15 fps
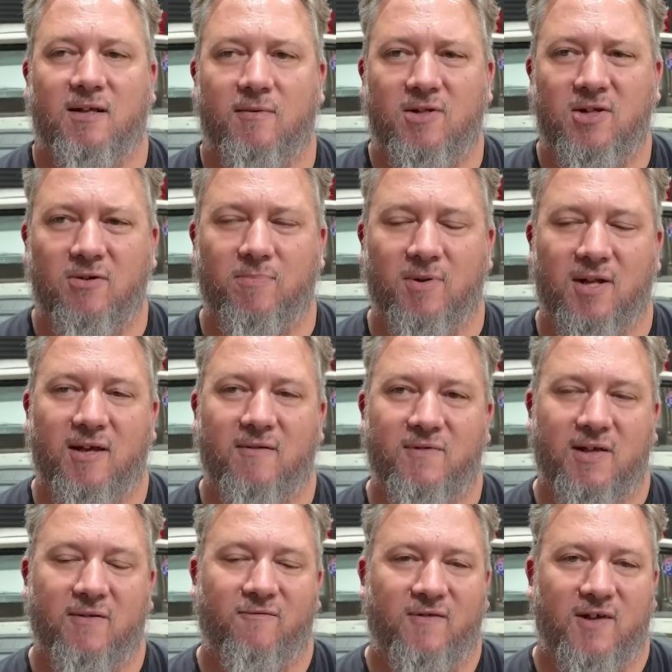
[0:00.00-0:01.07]
I do believe
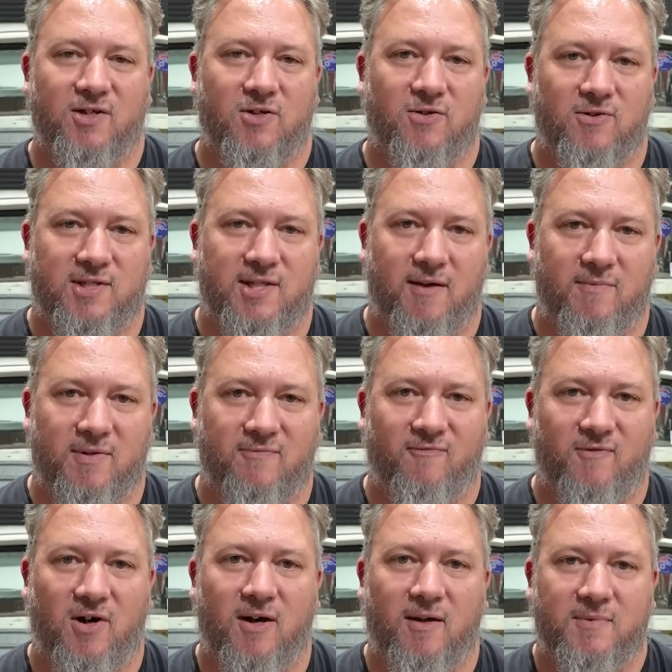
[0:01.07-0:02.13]
you can fit
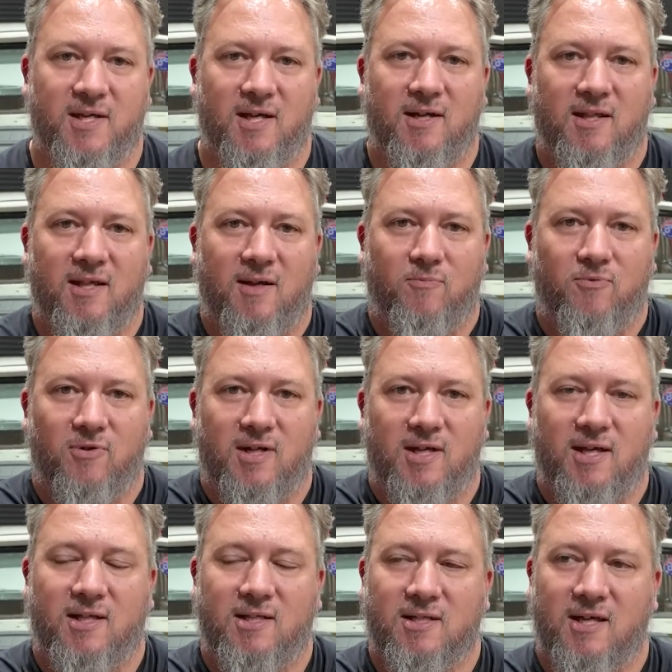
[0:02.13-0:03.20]
275s under there pretty
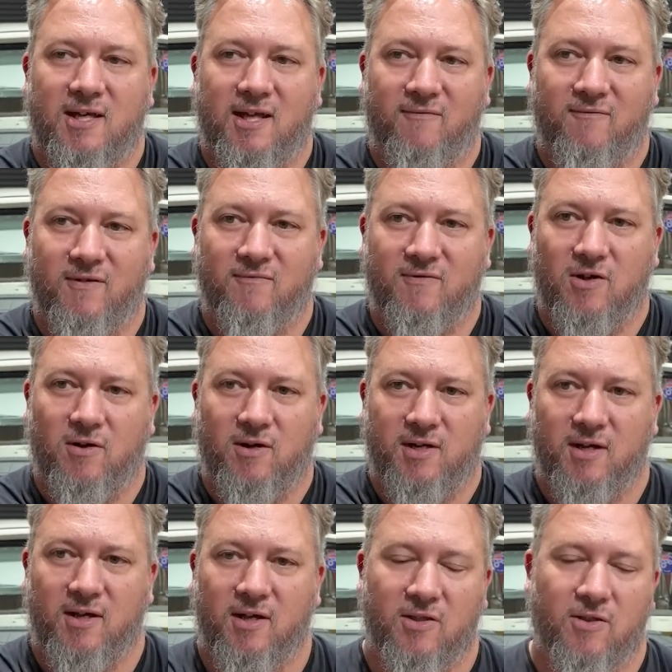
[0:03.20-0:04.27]
easily if you've got
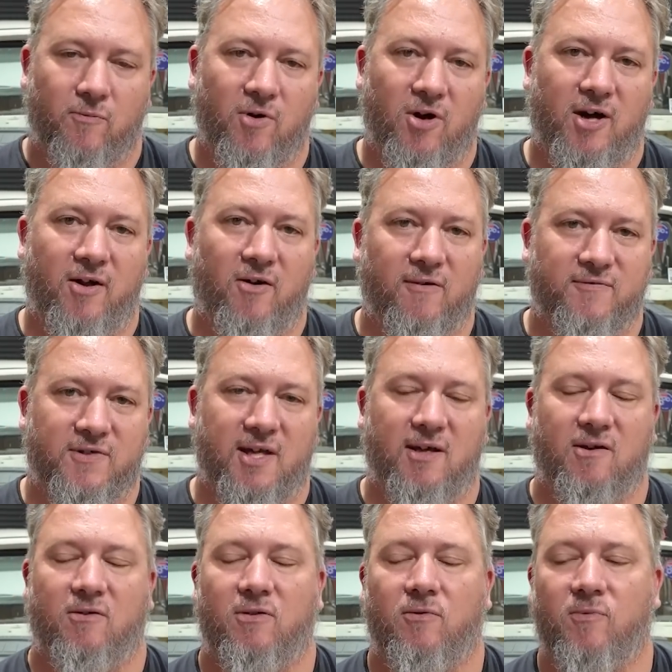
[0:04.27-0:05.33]
the right
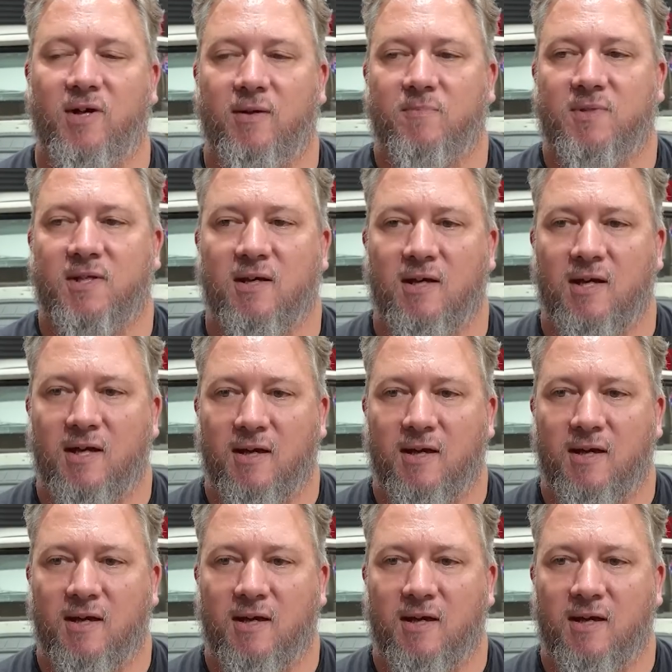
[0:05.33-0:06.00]
offset on the rims,